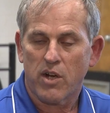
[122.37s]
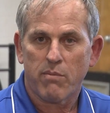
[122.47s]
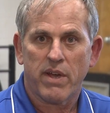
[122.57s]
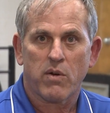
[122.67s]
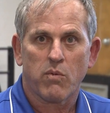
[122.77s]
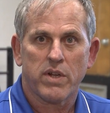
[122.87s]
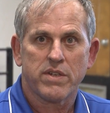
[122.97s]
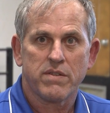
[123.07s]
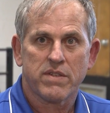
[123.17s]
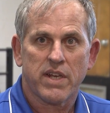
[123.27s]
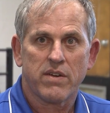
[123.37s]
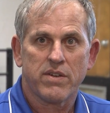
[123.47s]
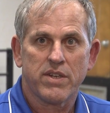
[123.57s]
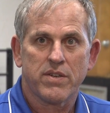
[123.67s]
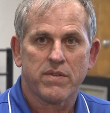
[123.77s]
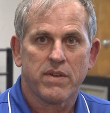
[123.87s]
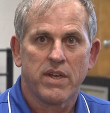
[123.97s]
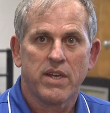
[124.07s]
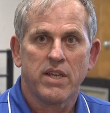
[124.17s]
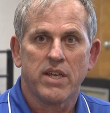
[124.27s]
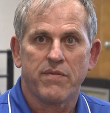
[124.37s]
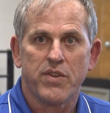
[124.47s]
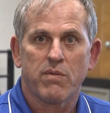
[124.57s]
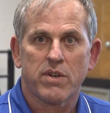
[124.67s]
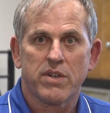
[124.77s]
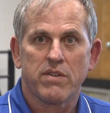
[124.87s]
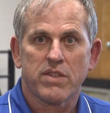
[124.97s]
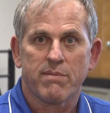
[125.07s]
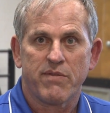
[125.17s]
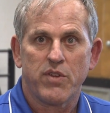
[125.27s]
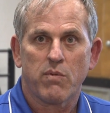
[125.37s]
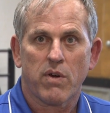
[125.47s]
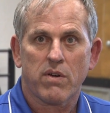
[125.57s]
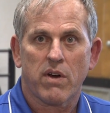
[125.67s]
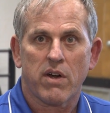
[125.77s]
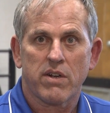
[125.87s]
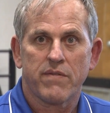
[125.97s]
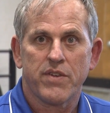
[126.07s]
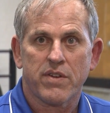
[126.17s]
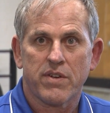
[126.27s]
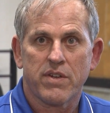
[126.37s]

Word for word: no matter what you say or do, if you want to do something, if you work hard enough, you can